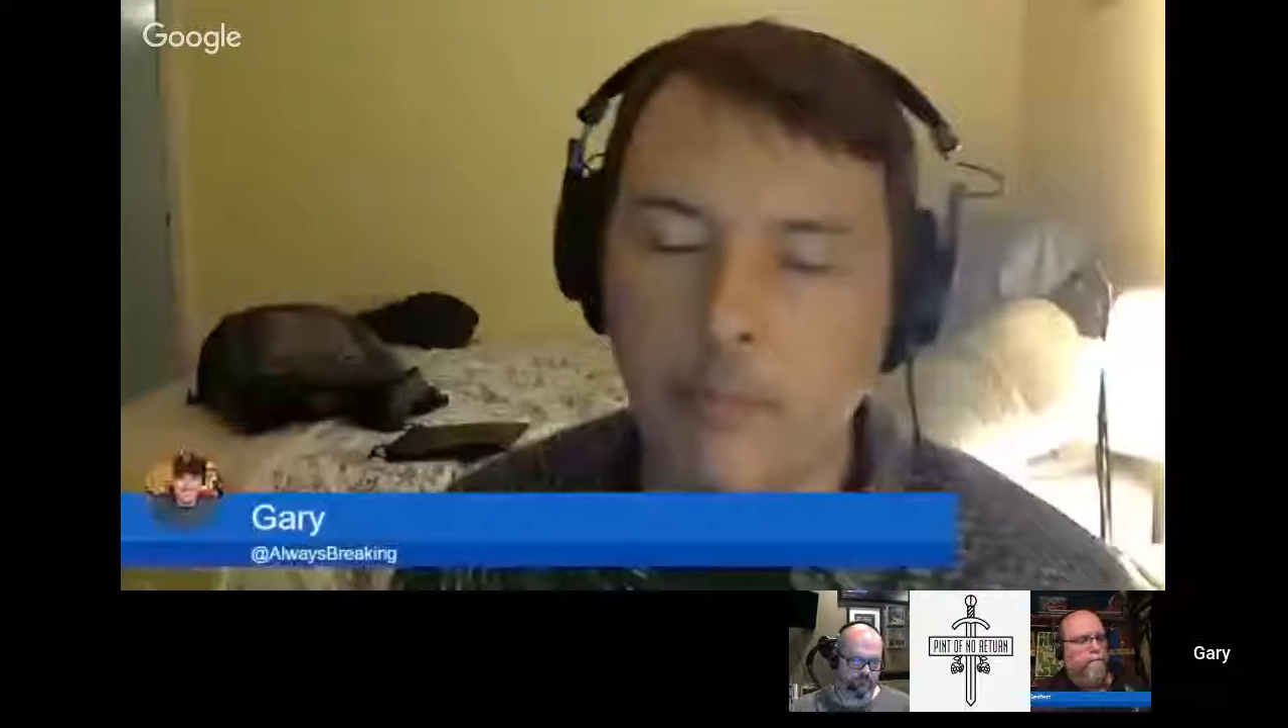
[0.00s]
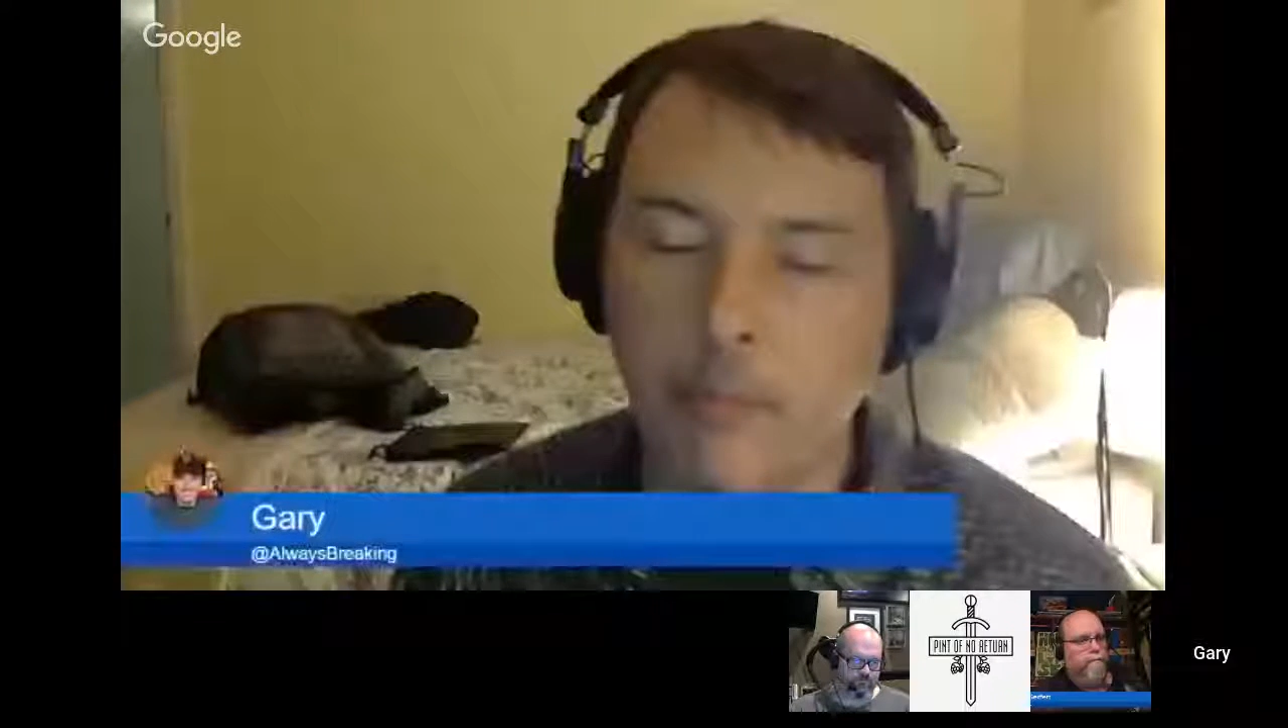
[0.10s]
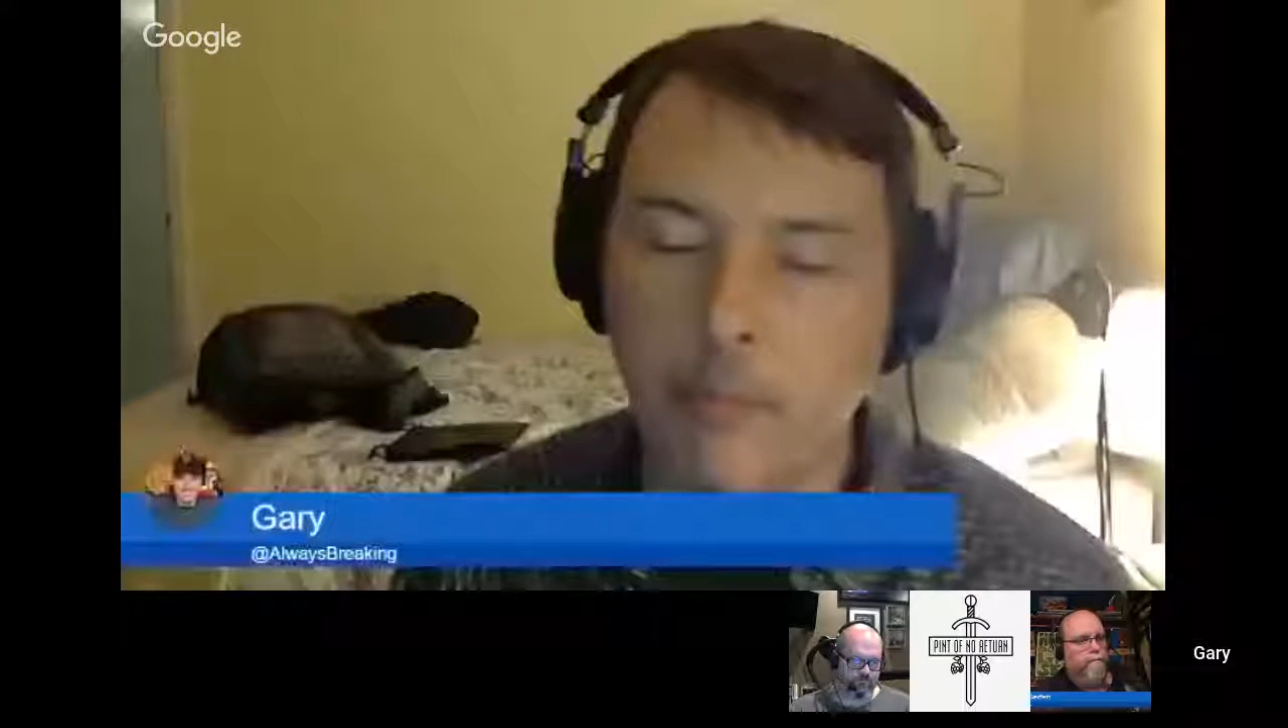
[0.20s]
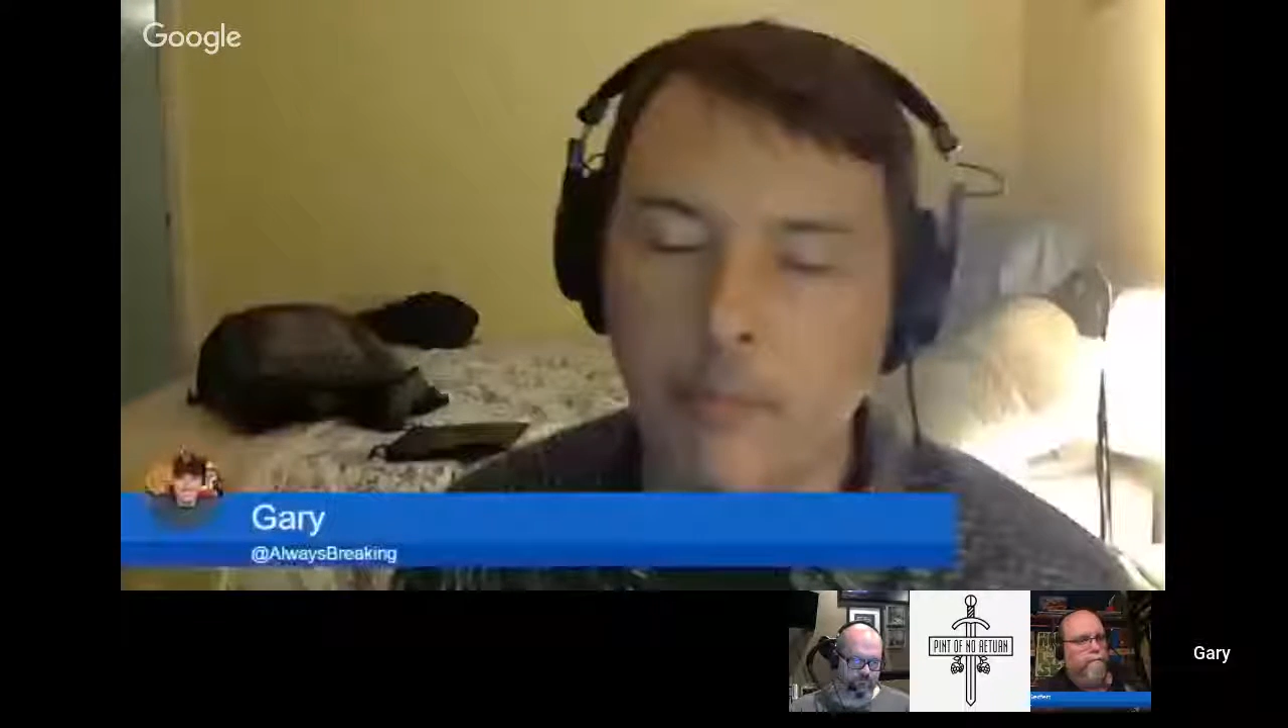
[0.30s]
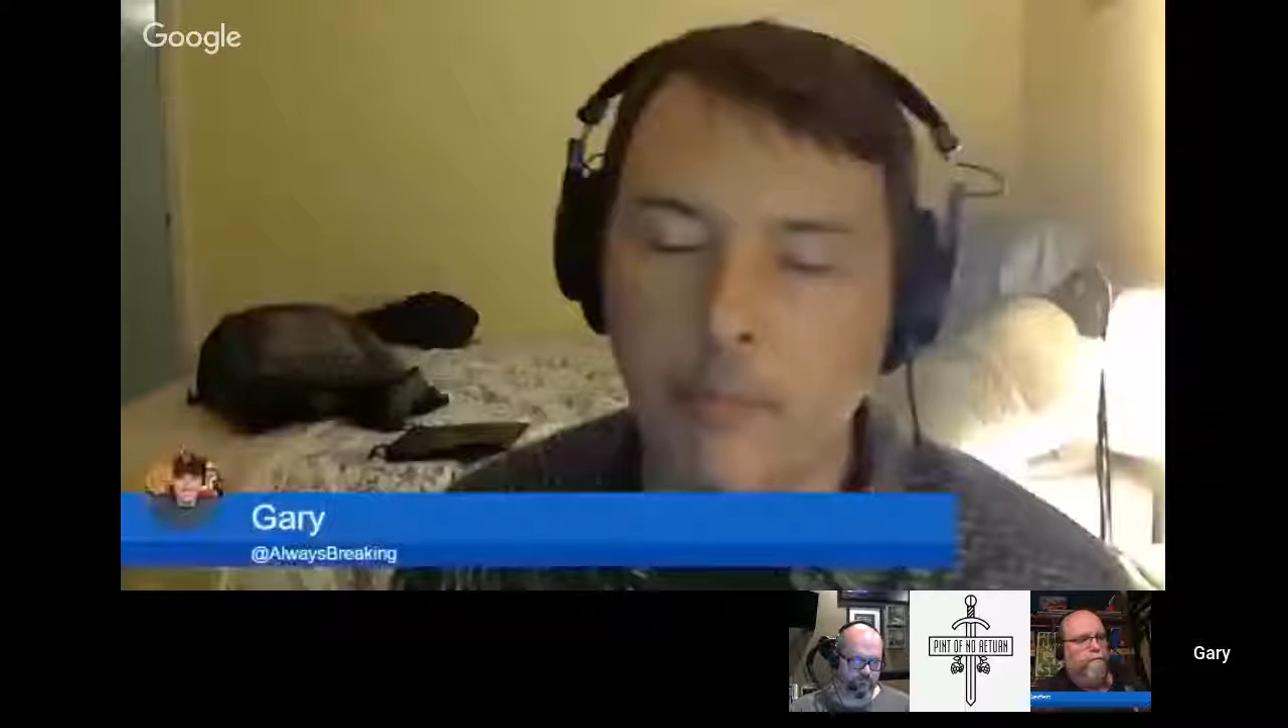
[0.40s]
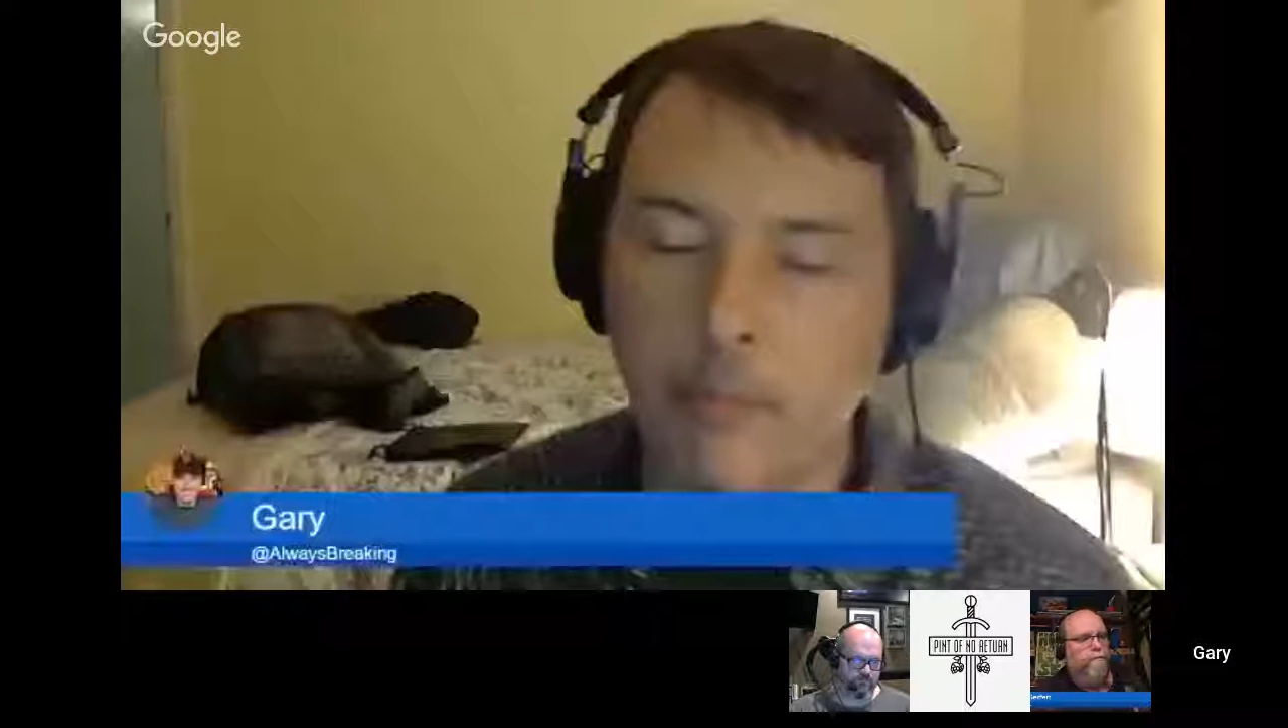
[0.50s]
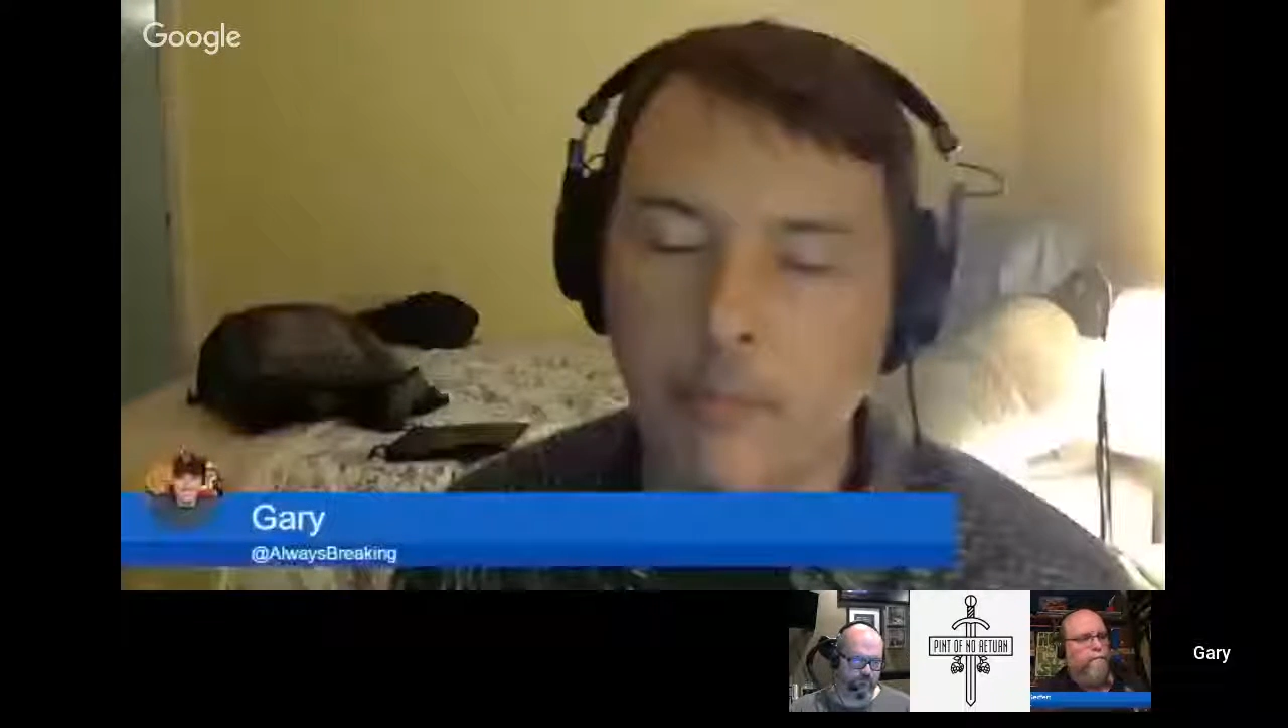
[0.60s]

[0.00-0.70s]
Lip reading: streamlined